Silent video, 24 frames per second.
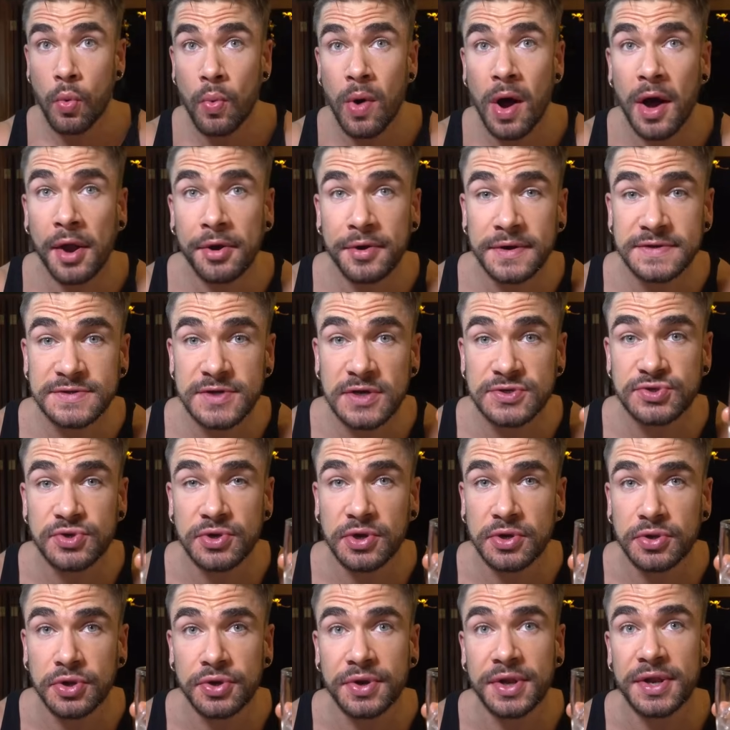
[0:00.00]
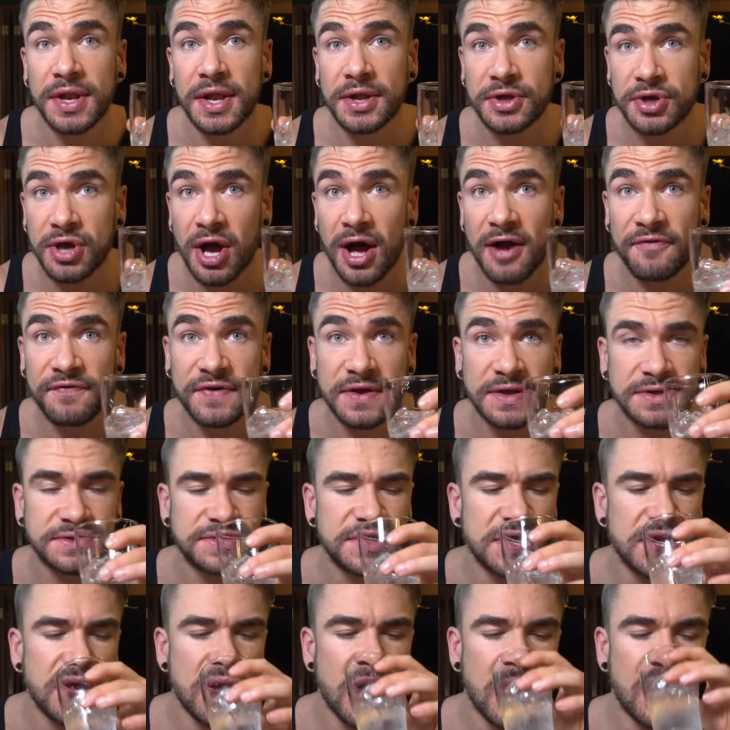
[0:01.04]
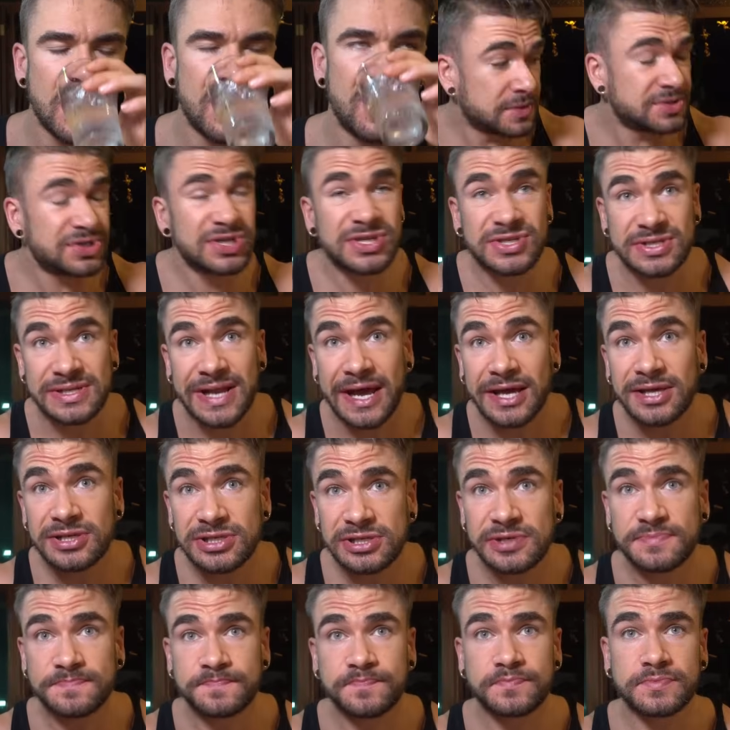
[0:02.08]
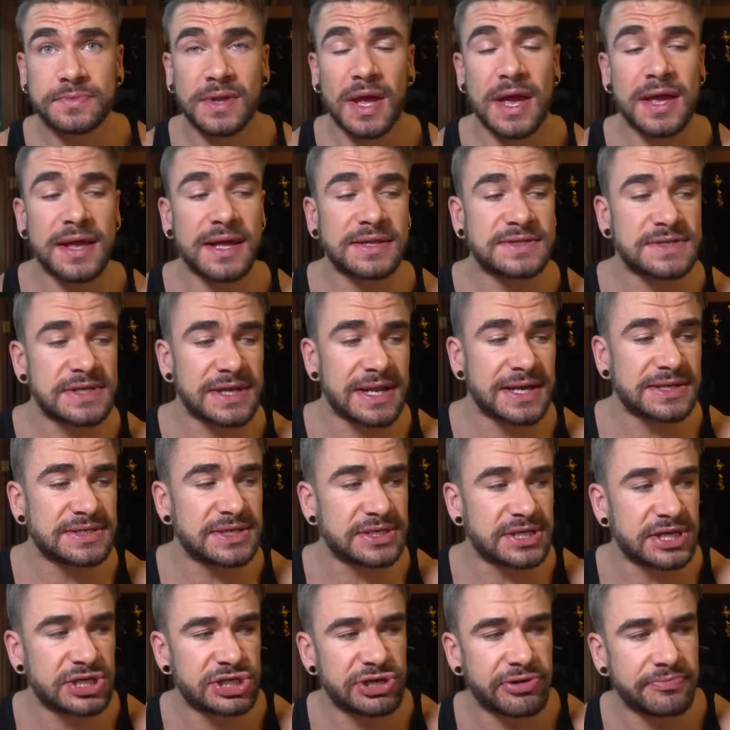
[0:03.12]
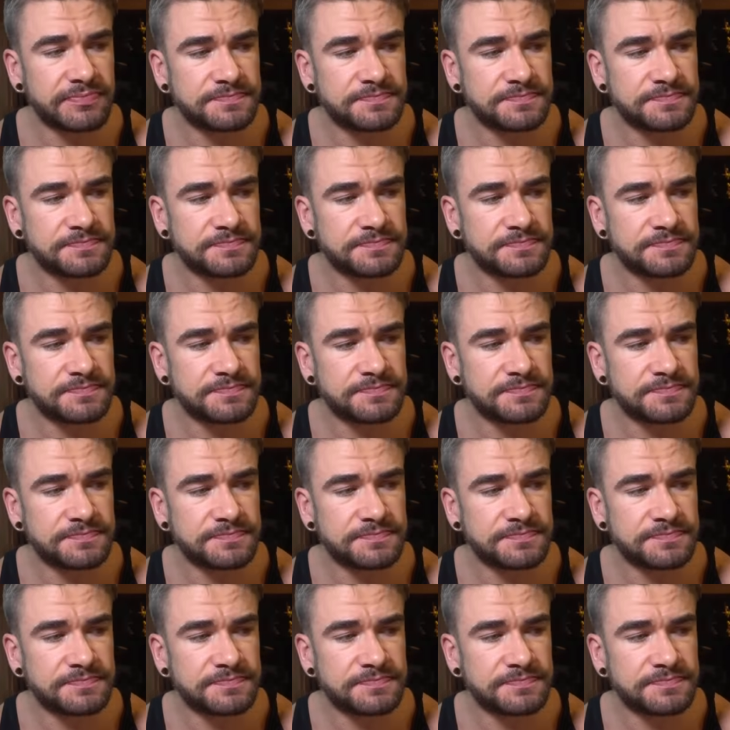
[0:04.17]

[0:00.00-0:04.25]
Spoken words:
Water is also included, and coffee and tea, which is nice. I mean, it's a nice addition.